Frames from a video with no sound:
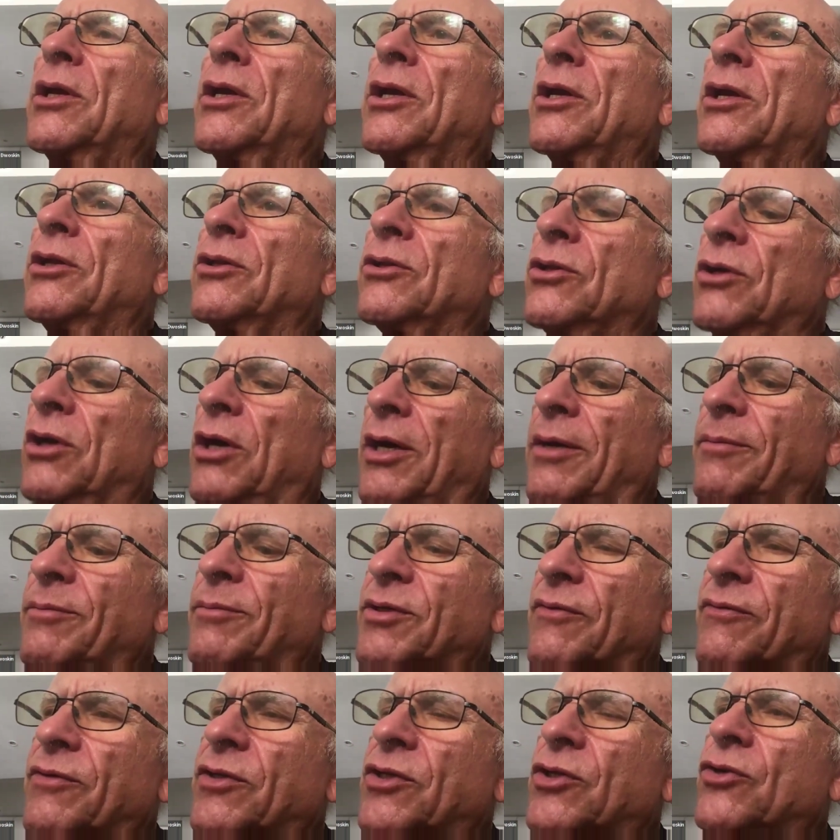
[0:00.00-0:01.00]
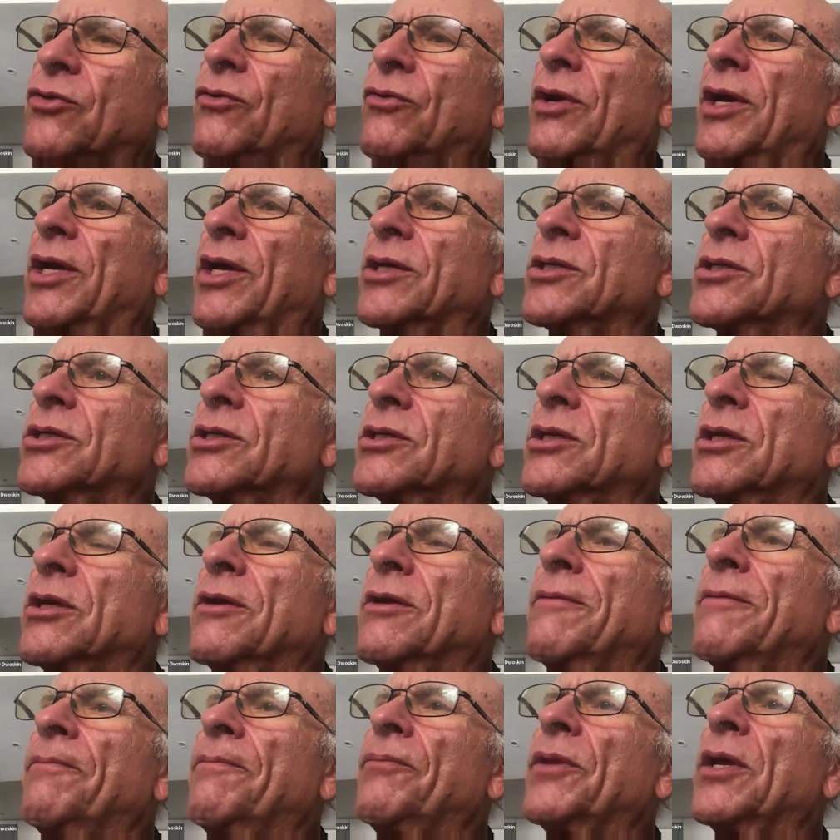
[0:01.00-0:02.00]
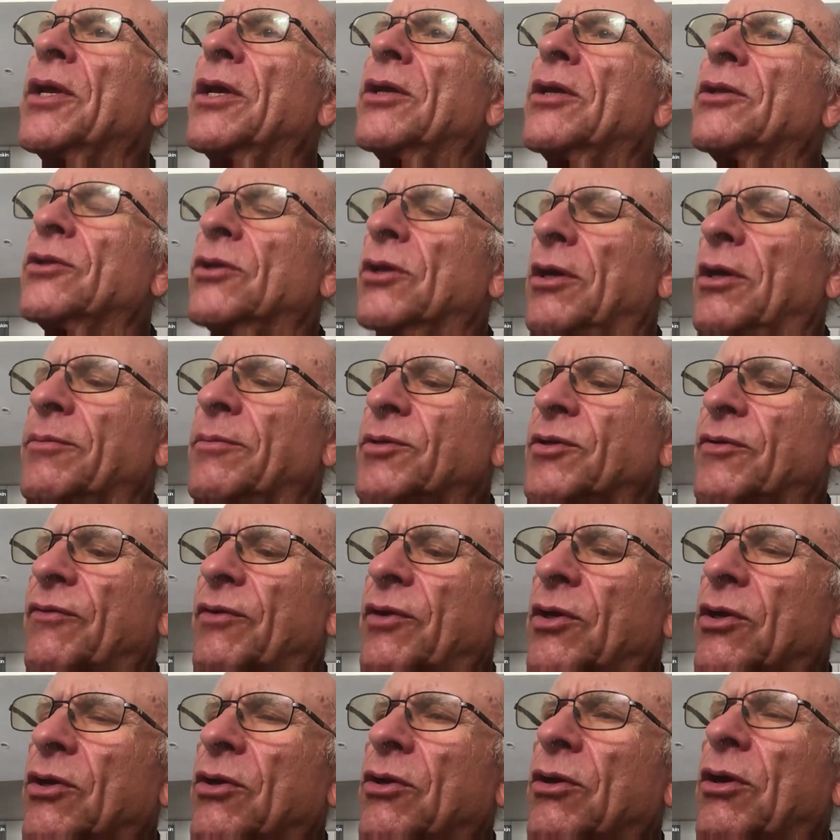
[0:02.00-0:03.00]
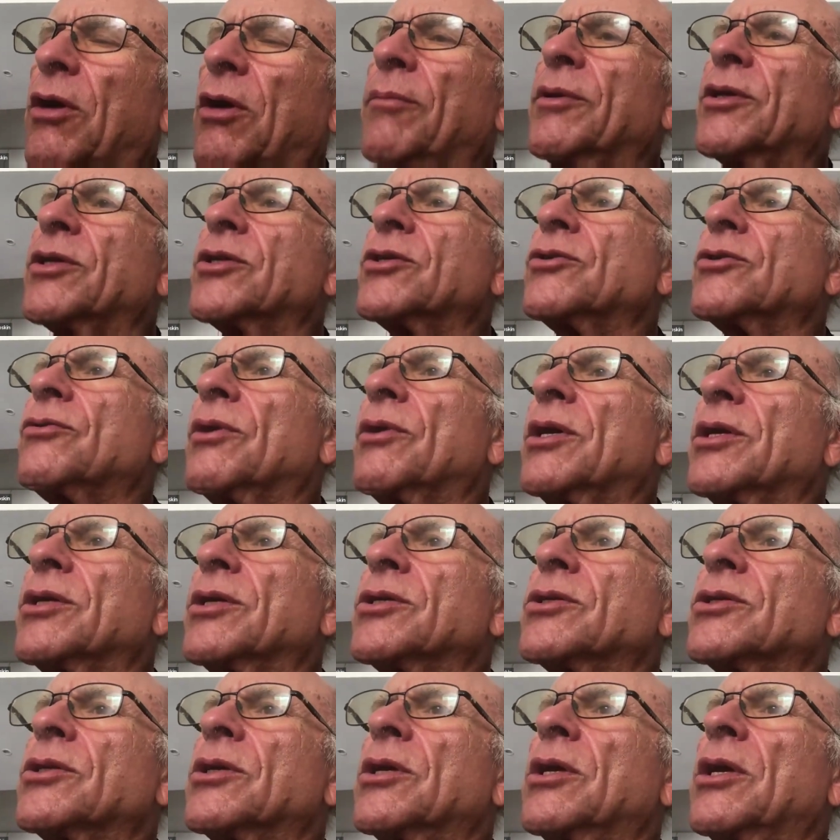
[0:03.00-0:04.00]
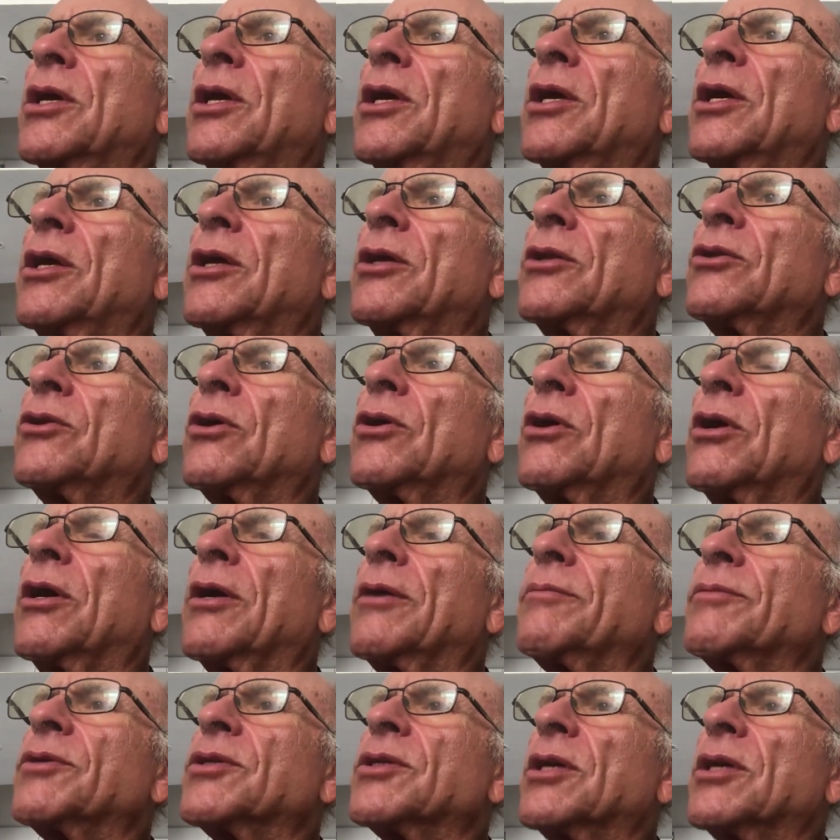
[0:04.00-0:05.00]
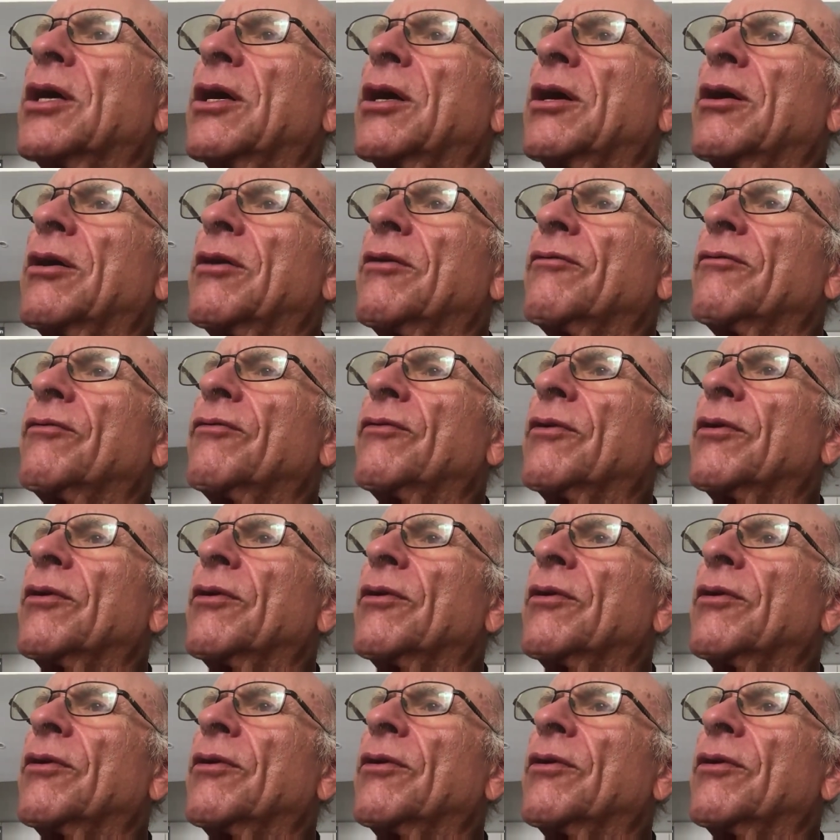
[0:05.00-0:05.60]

in times of stress, in times of economic stress, in times of